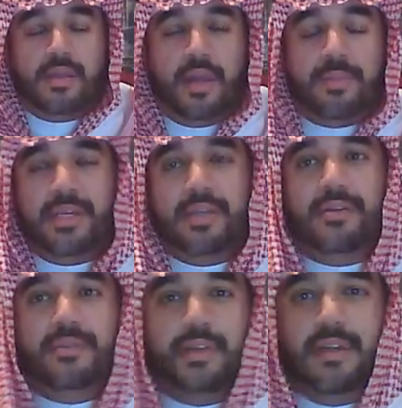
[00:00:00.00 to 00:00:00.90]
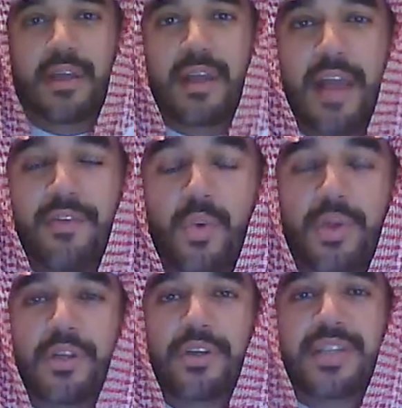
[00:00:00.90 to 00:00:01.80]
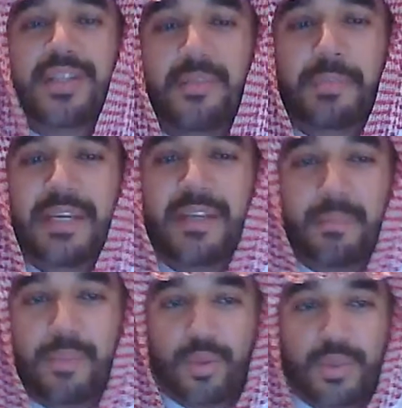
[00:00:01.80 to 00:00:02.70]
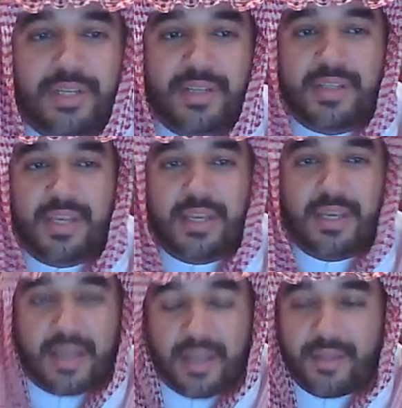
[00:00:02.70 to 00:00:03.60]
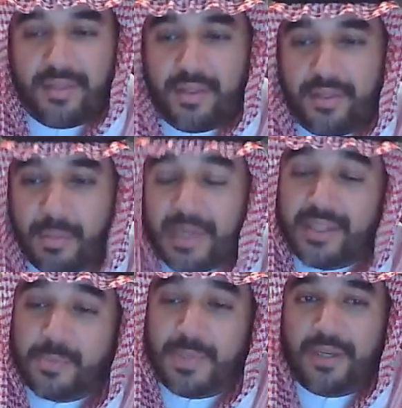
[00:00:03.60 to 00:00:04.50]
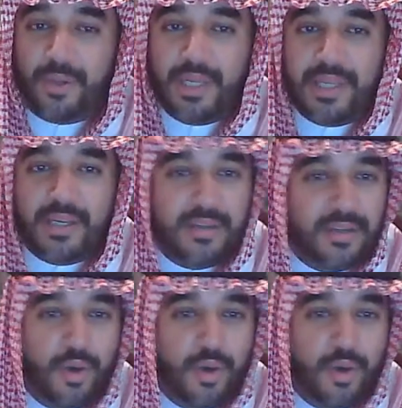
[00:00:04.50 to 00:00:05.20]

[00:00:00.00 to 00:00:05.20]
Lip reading: I mean, everyone looks at the big number, which is the money that's been donated.